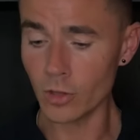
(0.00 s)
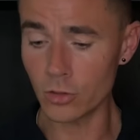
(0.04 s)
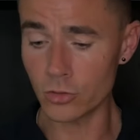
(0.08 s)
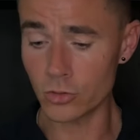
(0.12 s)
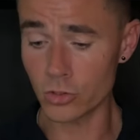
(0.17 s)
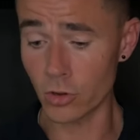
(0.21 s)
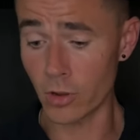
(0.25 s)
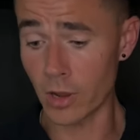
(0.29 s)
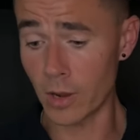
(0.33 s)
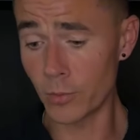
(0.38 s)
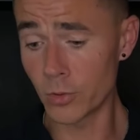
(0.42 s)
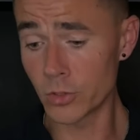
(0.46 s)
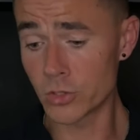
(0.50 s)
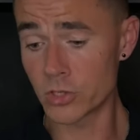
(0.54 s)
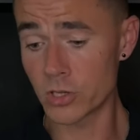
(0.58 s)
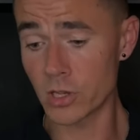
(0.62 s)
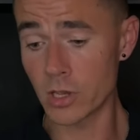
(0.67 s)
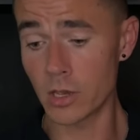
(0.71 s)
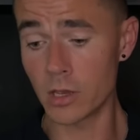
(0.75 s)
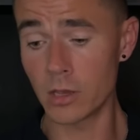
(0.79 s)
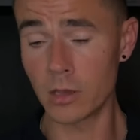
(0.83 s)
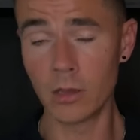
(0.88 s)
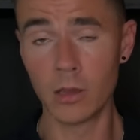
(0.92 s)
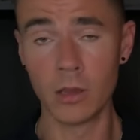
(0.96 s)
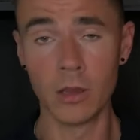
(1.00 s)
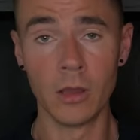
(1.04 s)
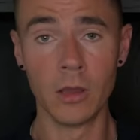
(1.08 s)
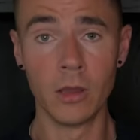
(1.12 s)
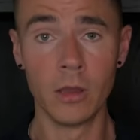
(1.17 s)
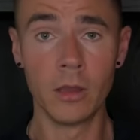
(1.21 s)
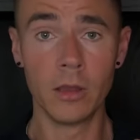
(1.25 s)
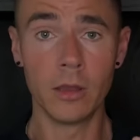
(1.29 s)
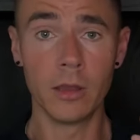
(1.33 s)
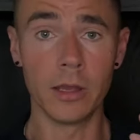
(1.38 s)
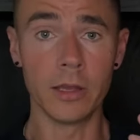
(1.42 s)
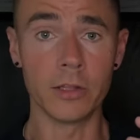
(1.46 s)
So I would say
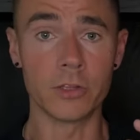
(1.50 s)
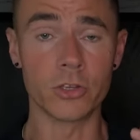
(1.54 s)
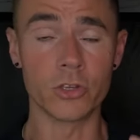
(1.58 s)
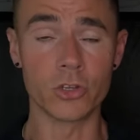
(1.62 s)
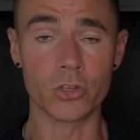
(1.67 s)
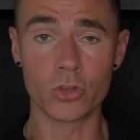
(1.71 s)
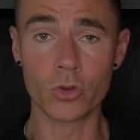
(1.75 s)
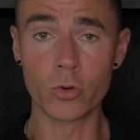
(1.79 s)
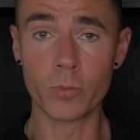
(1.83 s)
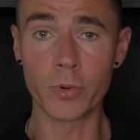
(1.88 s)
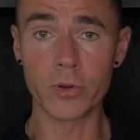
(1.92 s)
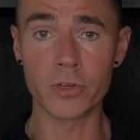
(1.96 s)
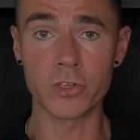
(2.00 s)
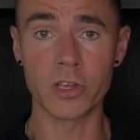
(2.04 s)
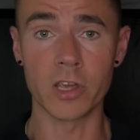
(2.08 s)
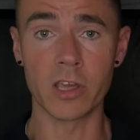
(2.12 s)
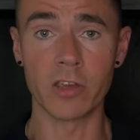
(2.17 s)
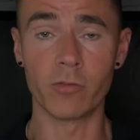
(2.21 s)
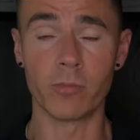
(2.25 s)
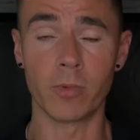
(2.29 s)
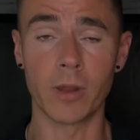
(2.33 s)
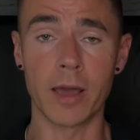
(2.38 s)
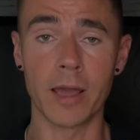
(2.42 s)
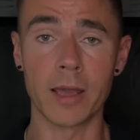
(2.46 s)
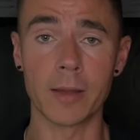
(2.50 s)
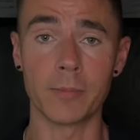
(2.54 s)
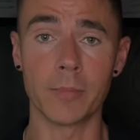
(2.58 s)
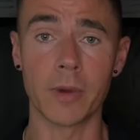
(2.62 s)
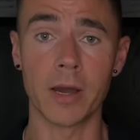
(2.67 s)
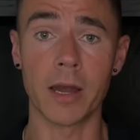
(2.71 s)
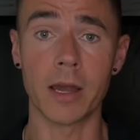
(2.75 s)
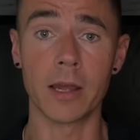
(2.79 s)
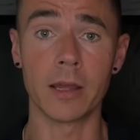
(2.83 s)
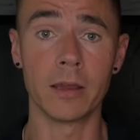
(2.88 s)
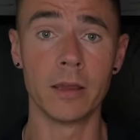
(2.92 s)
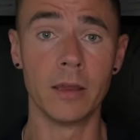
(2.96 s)
it's a super safe blind
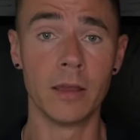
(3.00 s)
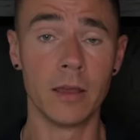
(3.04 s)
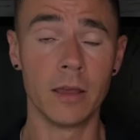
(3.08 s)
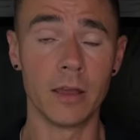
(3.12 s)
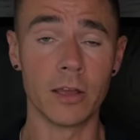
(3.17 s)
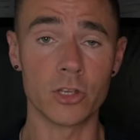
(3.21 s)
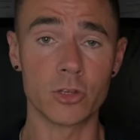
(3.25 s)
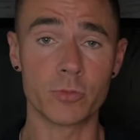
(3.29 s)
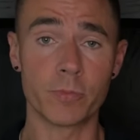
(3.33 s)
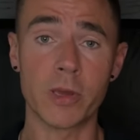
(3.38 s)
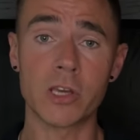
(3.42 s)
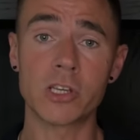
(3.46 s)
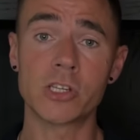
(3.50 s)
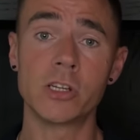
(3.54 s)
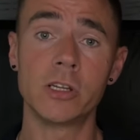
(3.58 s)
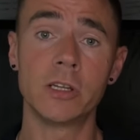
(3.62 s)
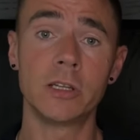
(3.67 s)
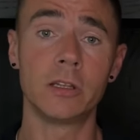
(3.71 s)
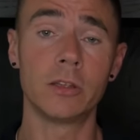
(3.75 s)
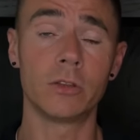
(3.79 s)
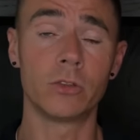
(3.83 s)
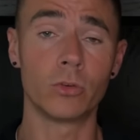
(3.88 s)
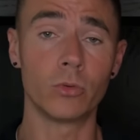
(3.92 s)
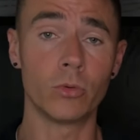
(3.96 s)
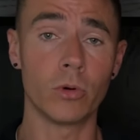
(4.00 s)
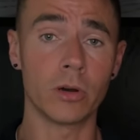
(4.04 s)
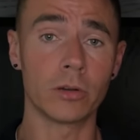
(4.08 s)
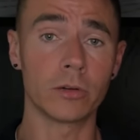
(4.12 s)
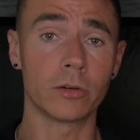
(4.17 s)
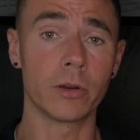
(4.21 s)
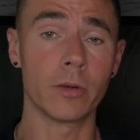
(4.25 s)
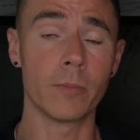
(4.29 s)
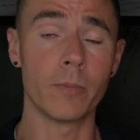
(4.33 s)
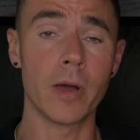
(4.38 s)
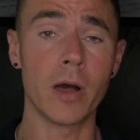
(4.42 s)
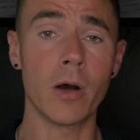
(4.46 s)
buy, especially the
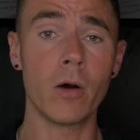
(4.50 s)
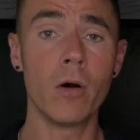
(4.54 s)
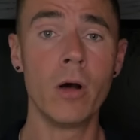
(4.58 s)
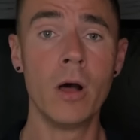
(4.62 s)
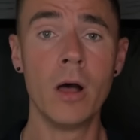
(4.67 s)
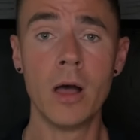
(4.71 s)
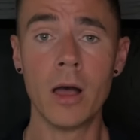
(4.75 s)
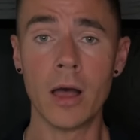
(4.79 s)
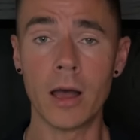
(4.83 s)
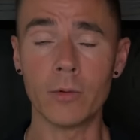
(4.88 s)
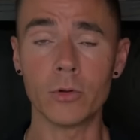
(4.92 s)
200 ml.